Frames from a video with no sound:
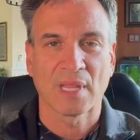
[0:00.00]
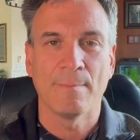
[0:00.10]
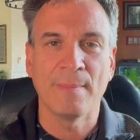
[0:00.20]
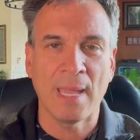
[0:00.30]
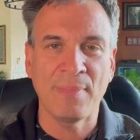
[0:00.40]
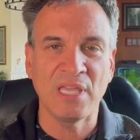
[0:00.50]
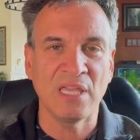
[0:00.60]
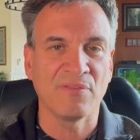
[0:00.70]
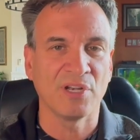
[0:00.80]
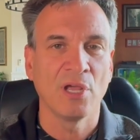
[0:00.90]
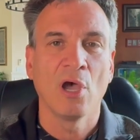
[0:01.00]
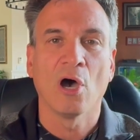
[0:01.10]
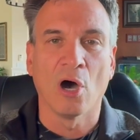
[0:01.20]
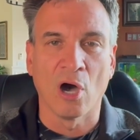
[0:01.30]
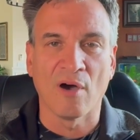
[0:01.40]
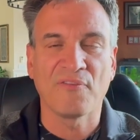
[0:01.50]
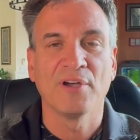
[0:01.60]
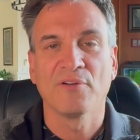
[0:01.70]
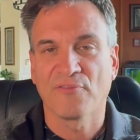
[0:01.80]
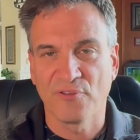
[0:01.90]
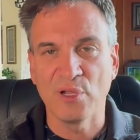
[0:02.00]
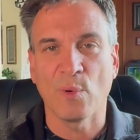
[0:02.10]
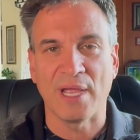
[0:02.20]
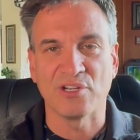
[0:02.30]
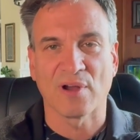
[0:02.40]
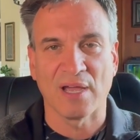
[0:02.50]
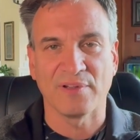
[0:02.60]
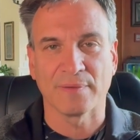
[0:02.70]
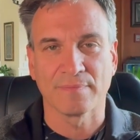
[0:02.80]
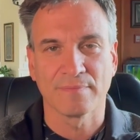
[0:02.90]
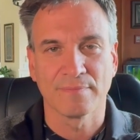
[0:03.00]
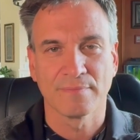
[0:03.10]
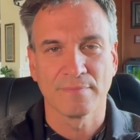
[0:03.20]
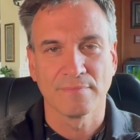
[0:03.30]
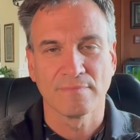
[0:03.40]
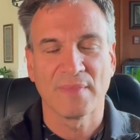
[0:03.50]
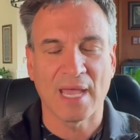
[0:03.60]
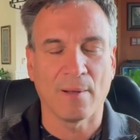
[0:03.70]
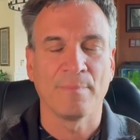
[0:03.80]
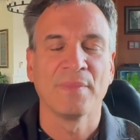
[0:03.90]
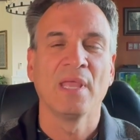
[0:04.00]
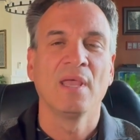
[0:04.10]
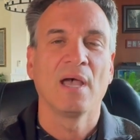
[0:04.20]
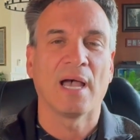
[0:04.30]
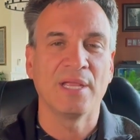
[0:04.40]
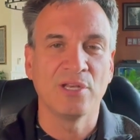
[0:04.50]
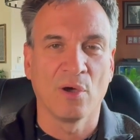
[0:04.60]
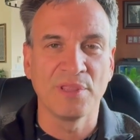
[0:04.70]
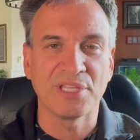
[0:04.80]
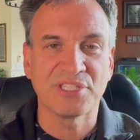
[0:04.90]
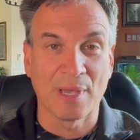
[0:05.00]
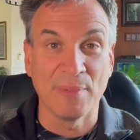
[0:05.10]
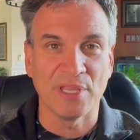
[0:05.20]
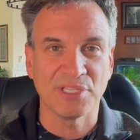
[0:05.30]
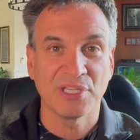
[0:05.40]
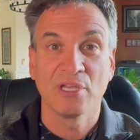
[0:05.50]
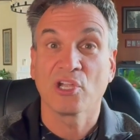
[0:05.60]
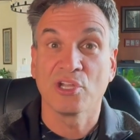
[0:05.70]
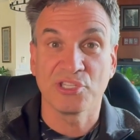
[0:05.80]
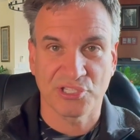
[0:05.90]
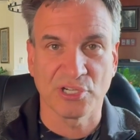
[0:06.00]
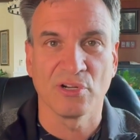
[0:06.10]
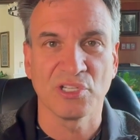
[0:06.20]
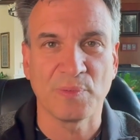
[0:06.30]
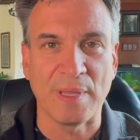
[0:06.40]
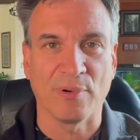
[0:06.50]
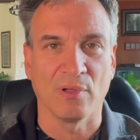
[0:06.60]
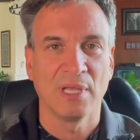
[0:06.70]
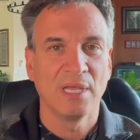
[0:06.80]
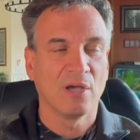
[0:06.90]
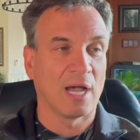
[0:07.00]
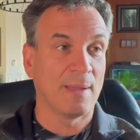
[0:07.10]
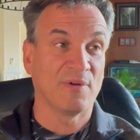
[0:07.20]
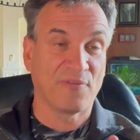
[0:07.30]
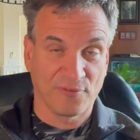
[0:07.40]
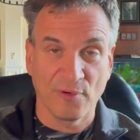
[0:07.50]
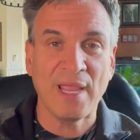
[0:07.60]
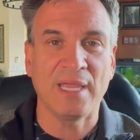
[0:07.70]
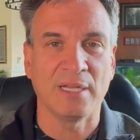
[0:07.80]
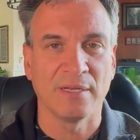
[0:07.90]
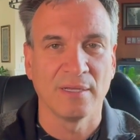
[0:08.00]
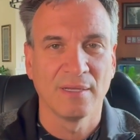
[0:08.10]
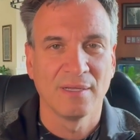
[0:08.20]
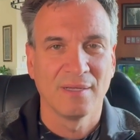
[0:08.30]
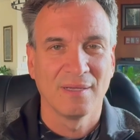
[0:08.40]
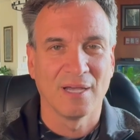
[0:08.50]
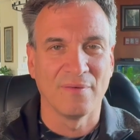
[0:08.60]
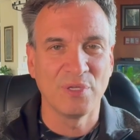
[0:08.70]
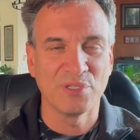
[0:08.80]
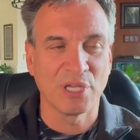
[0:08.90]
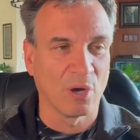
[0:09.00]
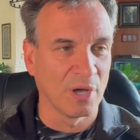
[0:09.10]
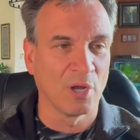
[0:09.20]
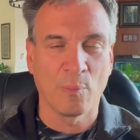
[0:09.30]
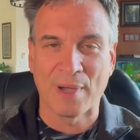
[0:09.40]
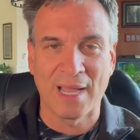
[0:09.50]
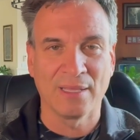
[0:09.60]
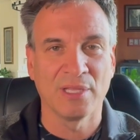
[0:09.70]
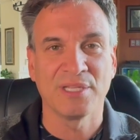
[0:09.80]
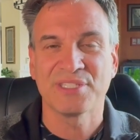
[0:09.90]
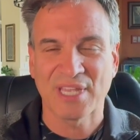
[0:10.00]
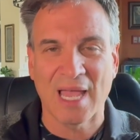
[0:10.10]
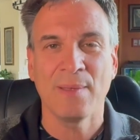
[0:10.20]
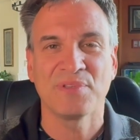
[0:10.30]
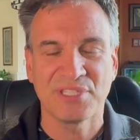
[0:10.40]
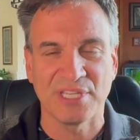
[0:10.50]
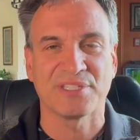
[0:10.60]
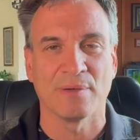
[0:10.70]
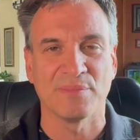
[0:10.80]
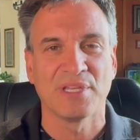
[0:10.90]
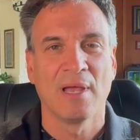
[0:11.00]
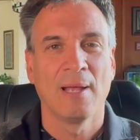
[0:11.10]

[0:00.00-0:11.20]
Maybe even off freeway driving. Now, I know that some of this concerns people. I'm afraid of using autopilot type systems